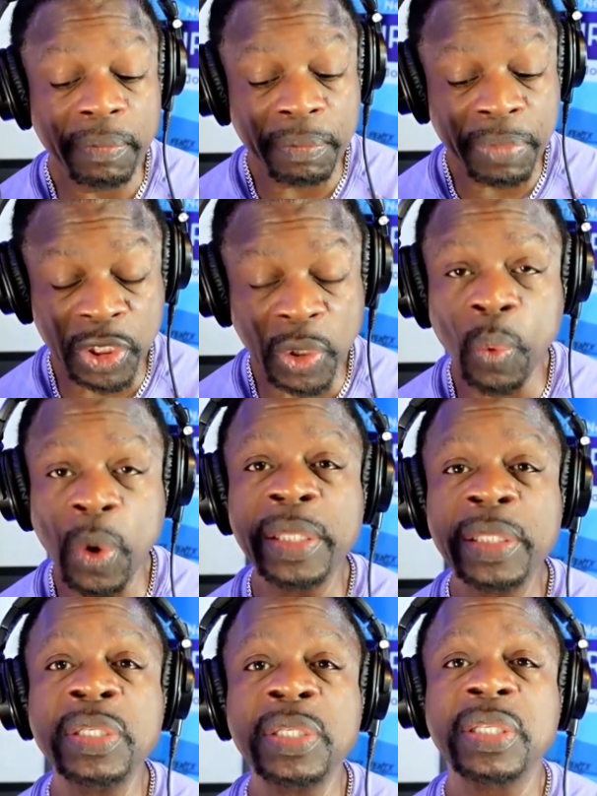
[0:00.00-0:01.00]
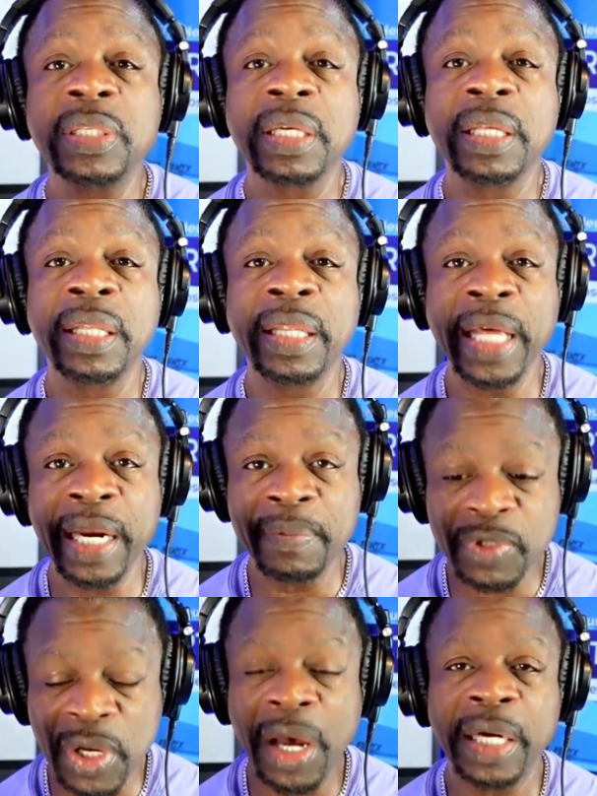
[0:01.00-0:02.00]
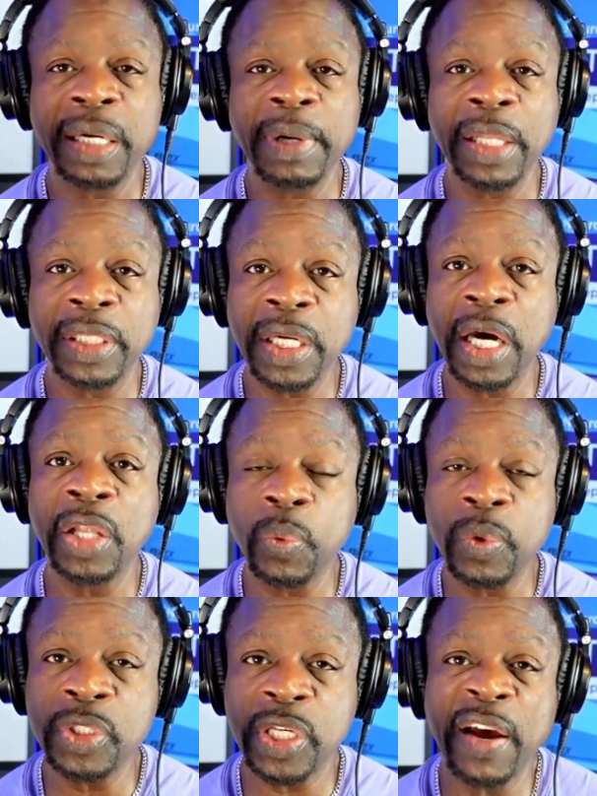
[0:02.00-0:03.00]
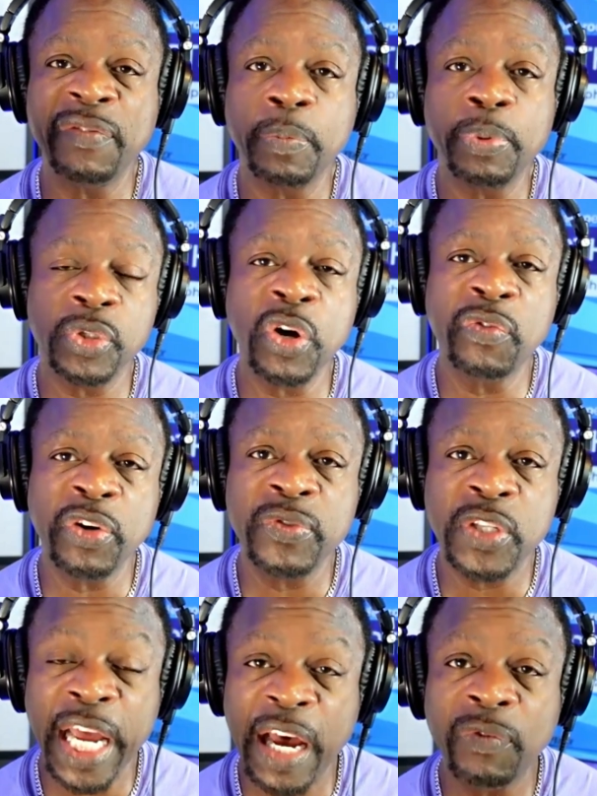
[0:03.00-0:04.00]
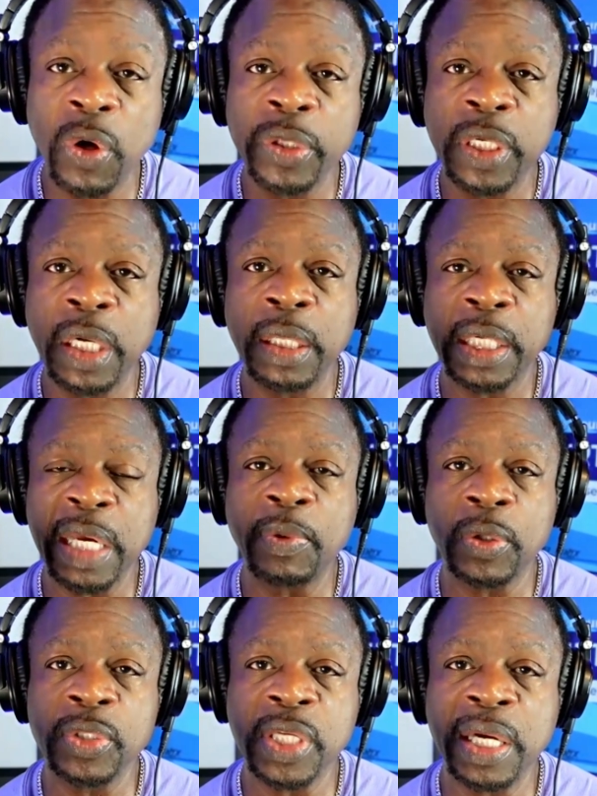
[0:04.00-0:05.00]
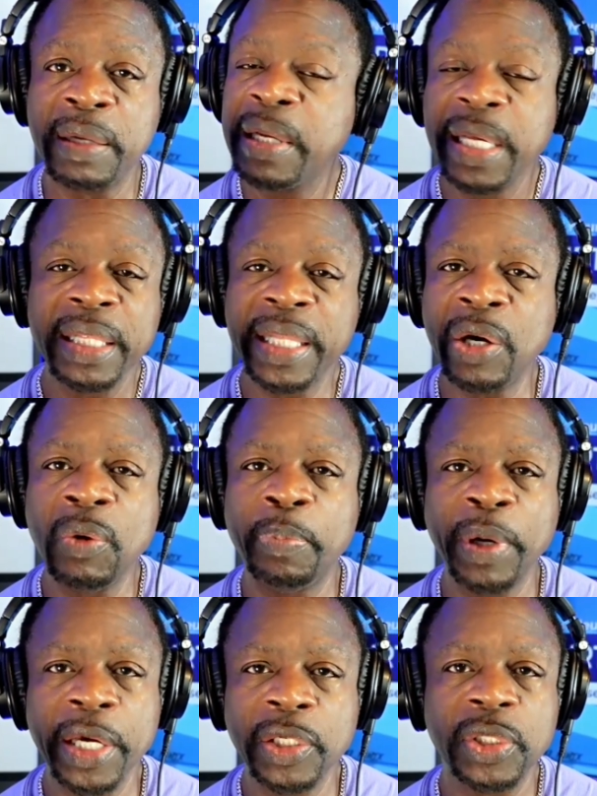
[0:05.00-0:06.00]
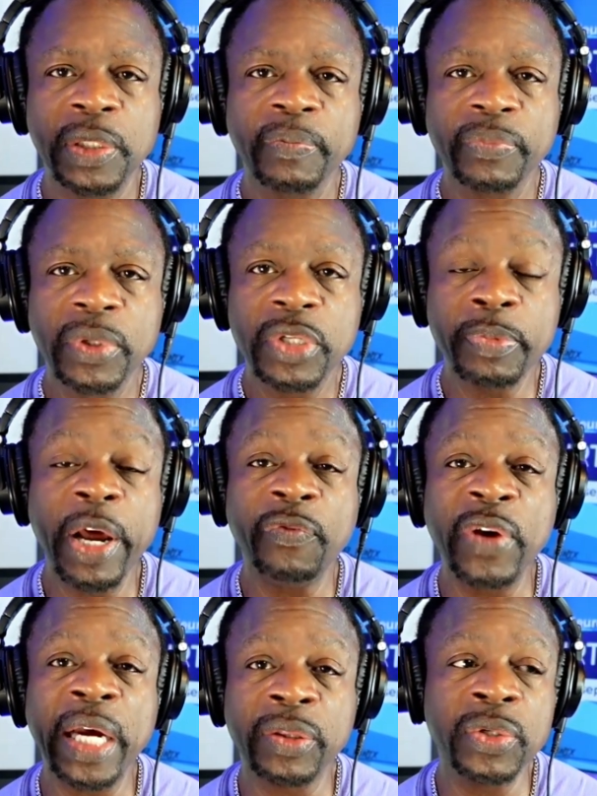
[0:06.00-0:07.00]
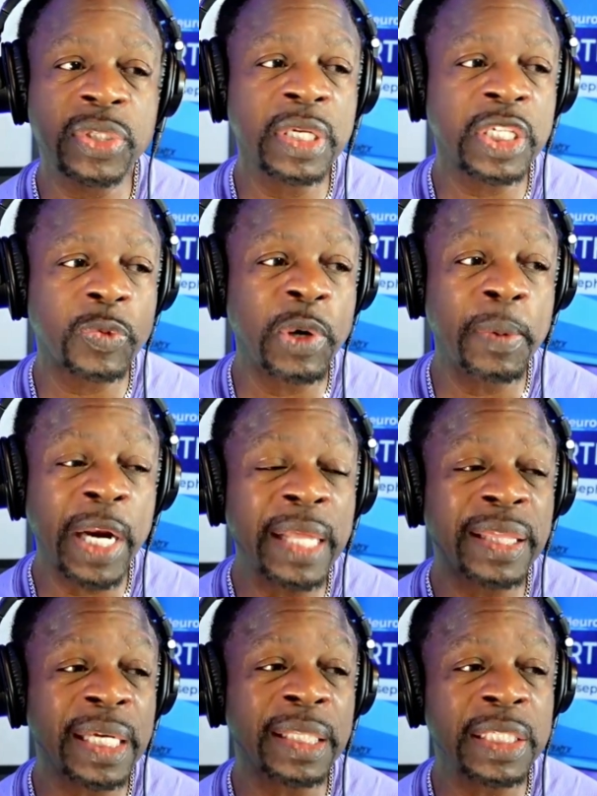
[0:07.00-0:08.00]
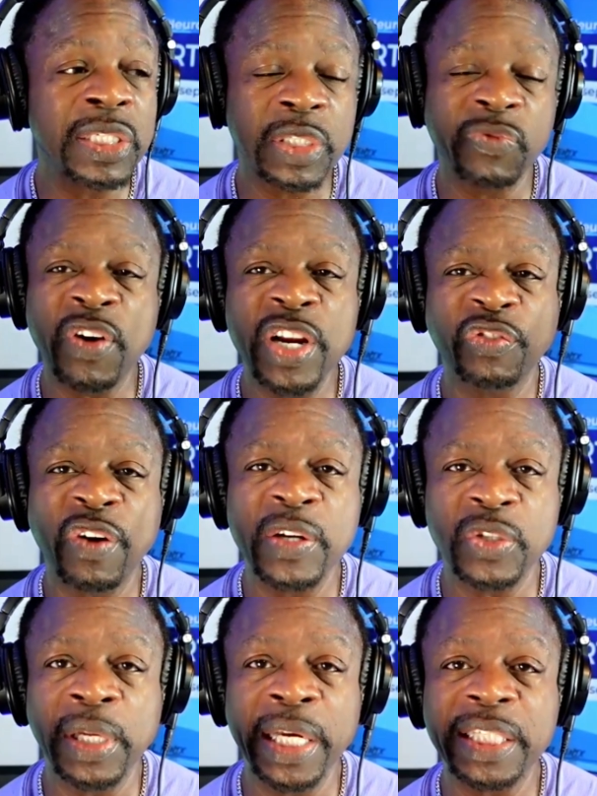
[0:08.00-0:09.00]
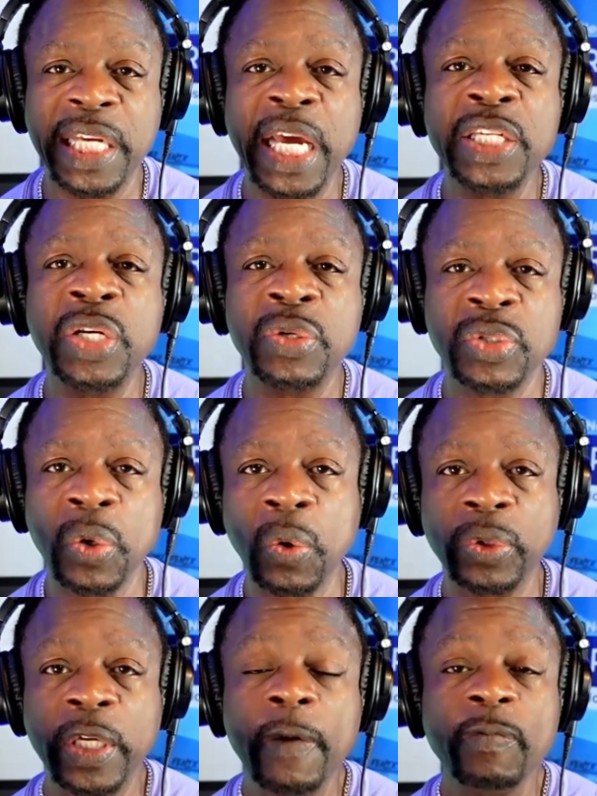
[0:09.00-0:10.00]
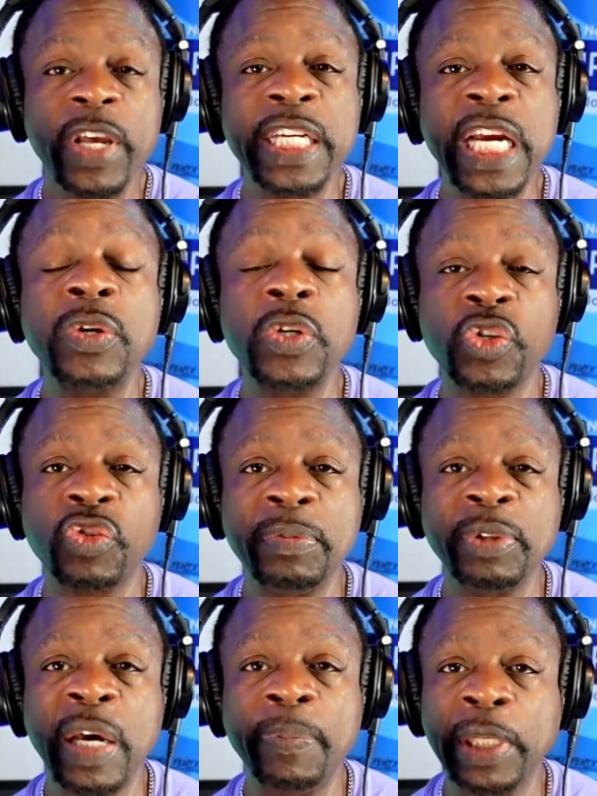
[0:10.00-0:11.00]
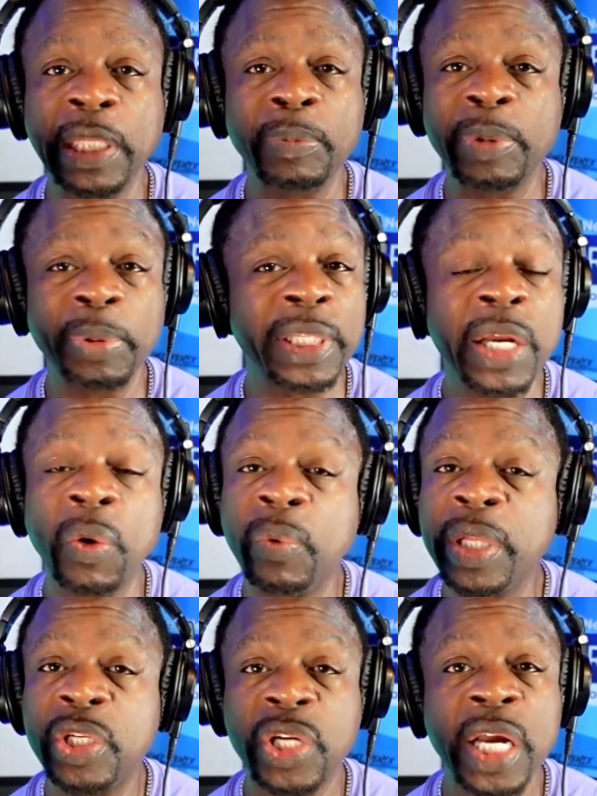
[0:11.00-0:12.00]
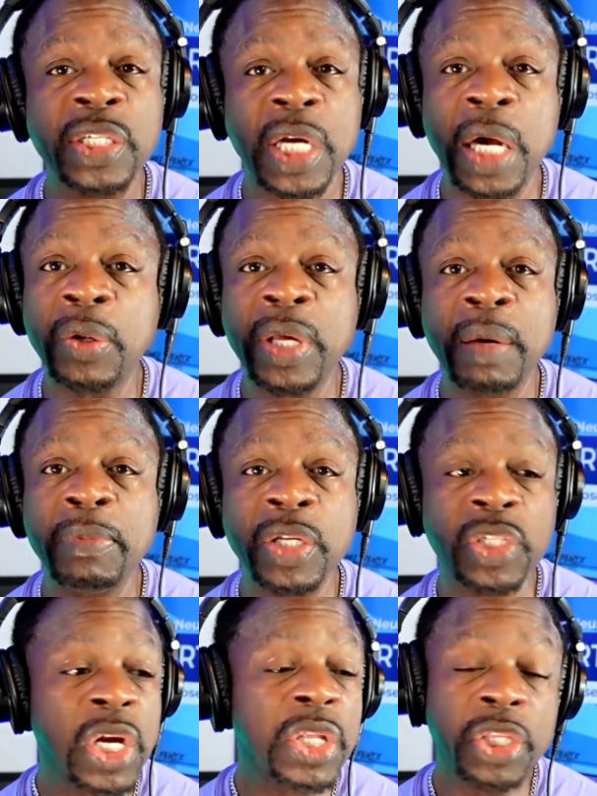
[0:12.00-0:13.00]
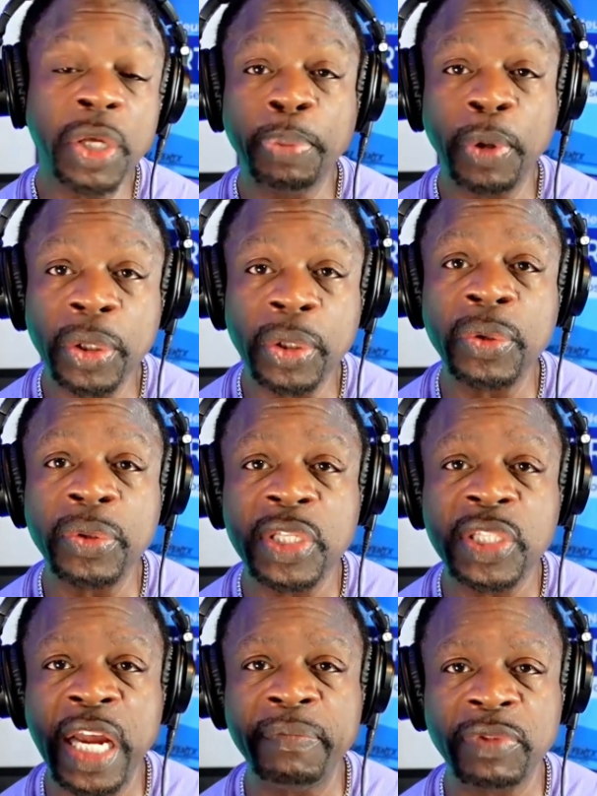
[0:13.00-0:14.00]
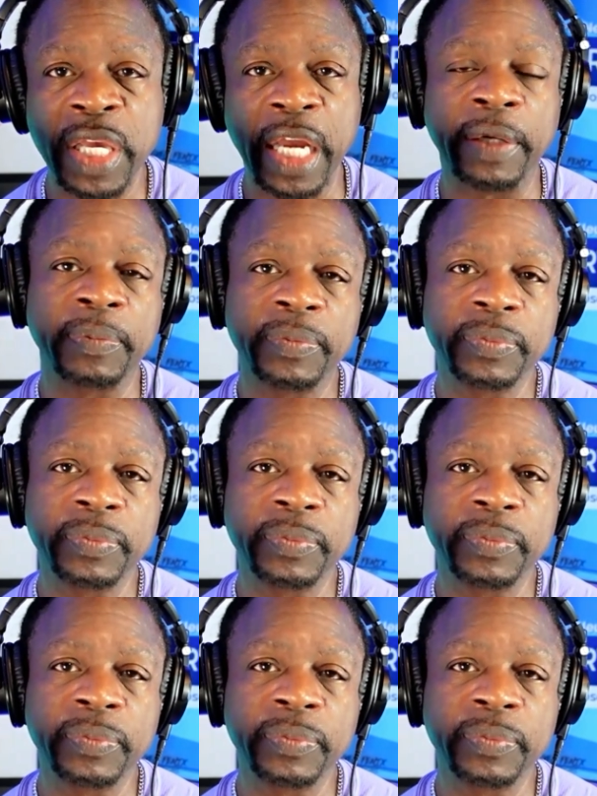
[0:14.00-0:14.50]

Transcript: But the ones that I'm talking about, the other that have the preservatives and have all the chemicals in it, they don't budge. As a matter of fact, there's an experiment. I think these French fries are like 10 years old. And yeah, they're shriveled up a little bit, but they don't really change color that much. The burger, the same thing.